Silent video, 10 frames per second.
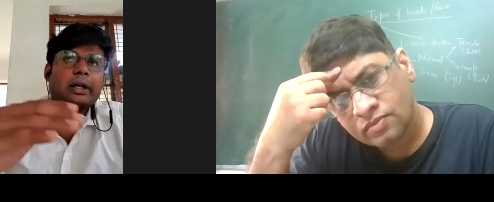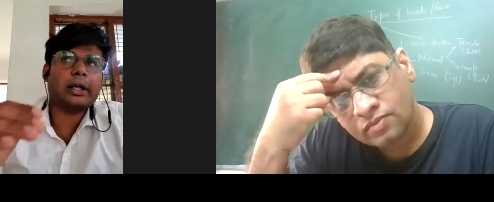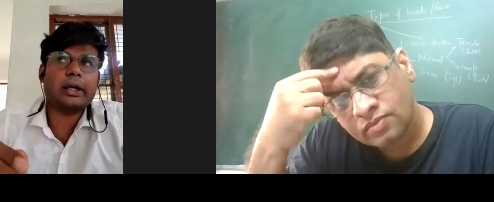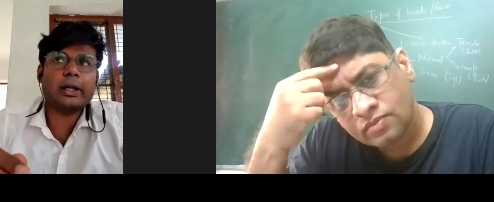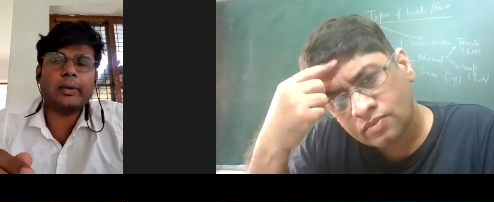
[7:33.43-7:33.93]

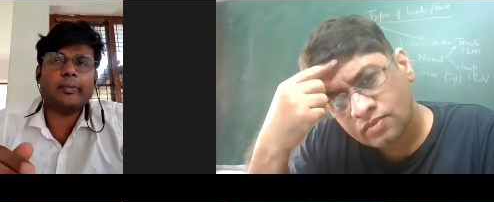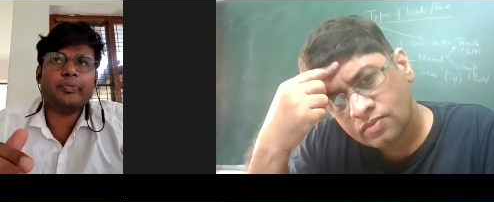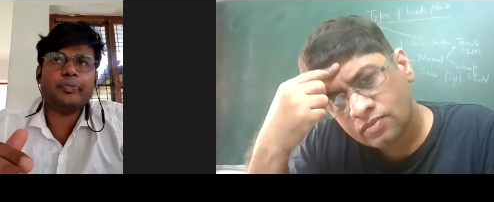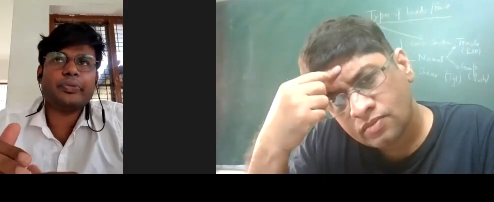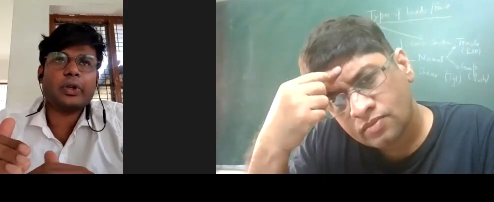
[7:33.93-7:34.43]
Speaker 1: like
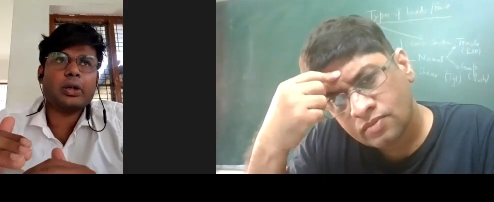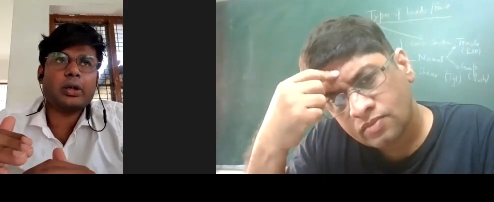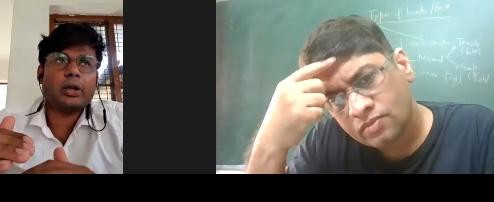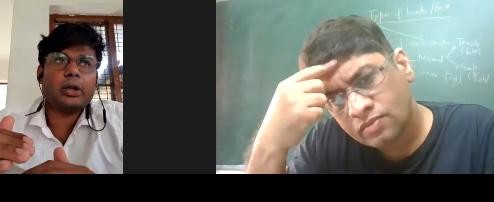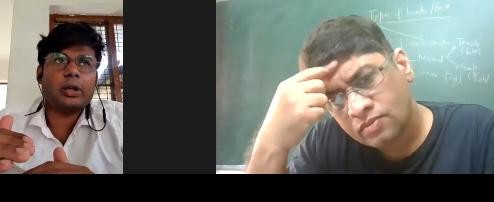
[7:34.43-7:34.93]
um,
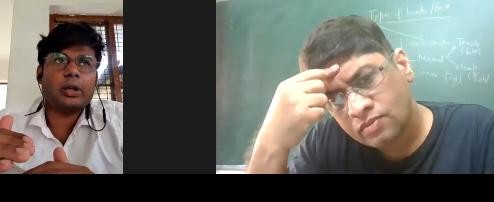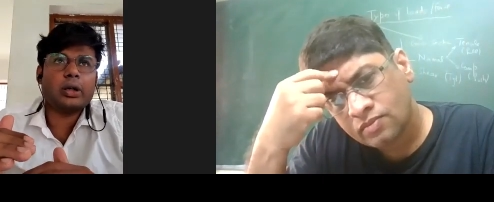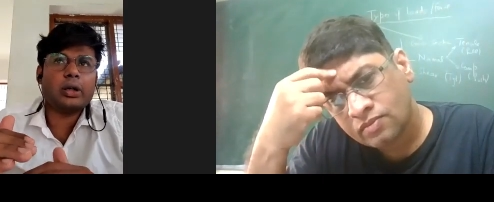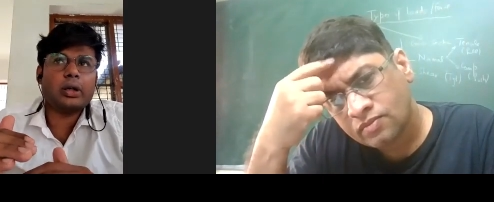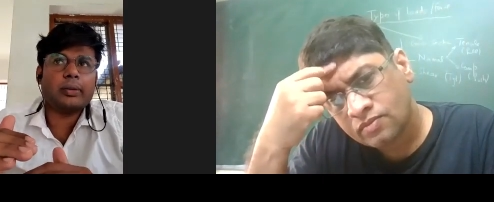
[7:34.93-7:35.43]

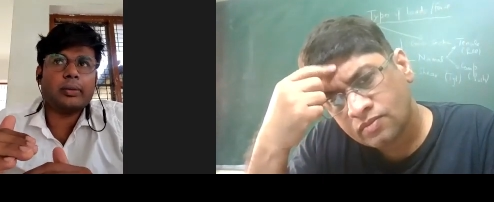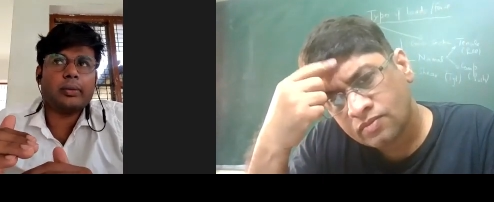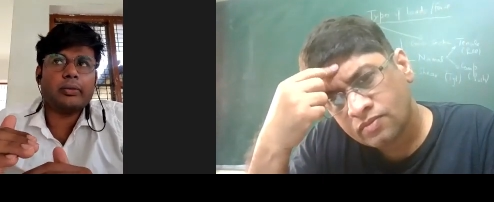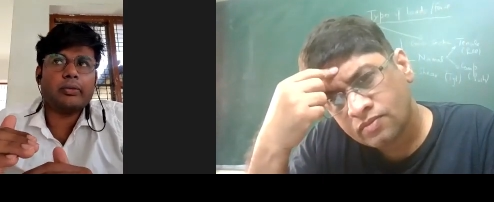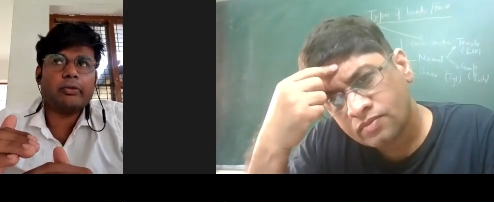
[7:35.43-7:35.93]

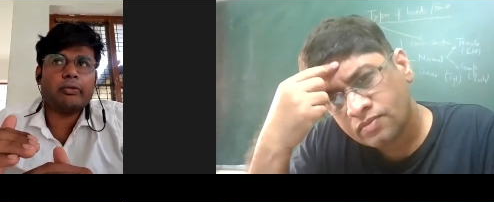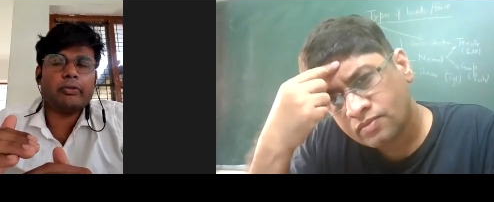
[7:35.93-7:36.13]
um,